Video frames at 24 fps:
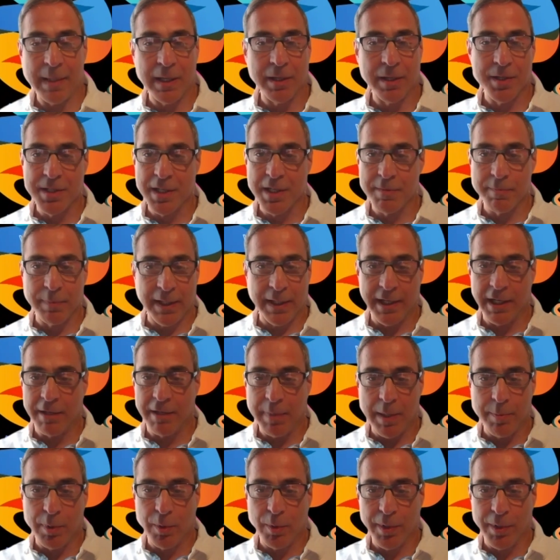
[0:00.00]
because there's plenty of
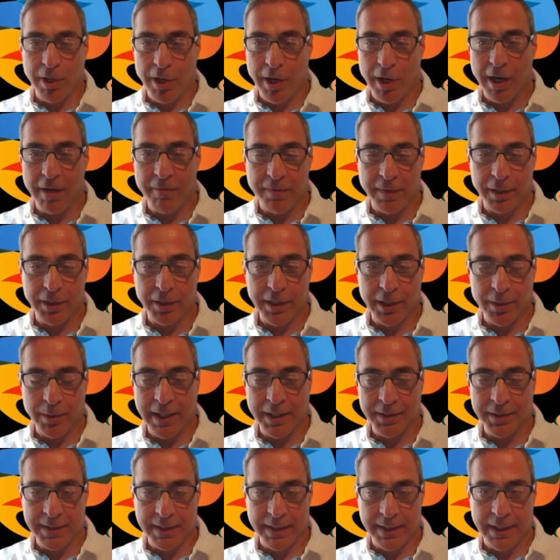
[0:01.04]
people with heart failure
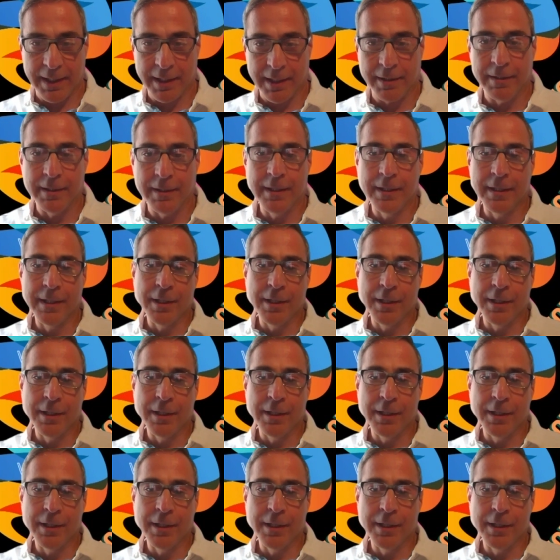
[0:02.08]
out there,